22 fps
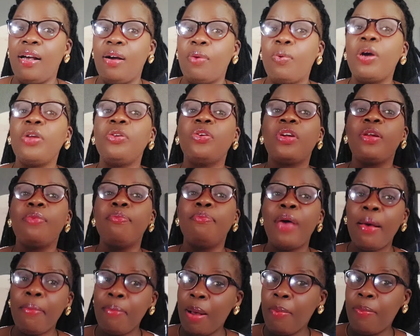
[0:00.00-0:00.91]
When you
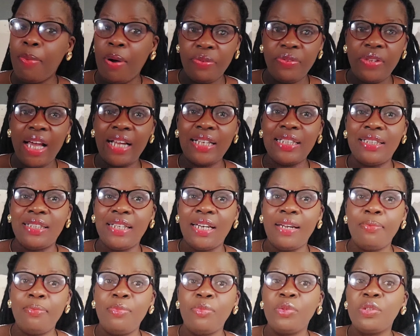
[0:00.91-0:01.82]
remember about that
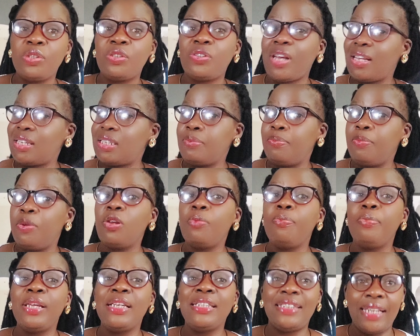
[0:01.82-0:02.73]
dream, trust me, you'll
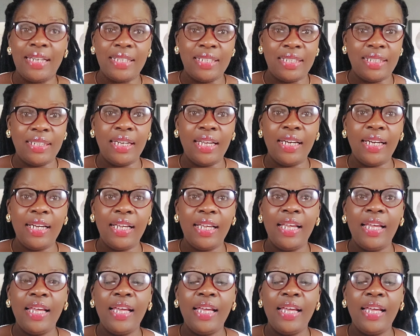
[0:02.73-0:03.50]
be intentional